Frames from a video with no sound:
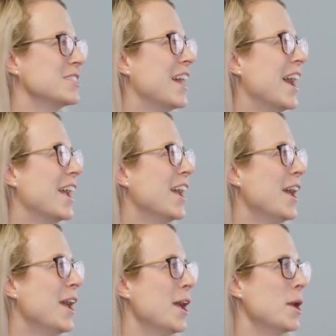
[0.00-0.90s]
today,
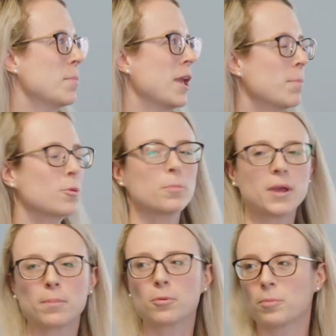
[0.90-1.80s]
people,
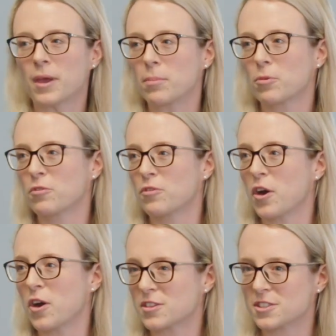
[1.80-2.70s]
people, people
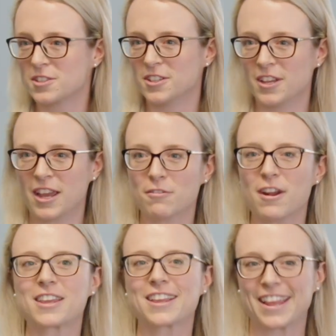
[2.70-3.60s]
first, and
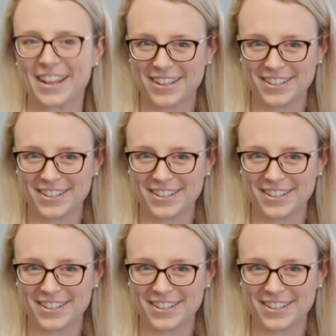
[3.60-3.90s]
regularly.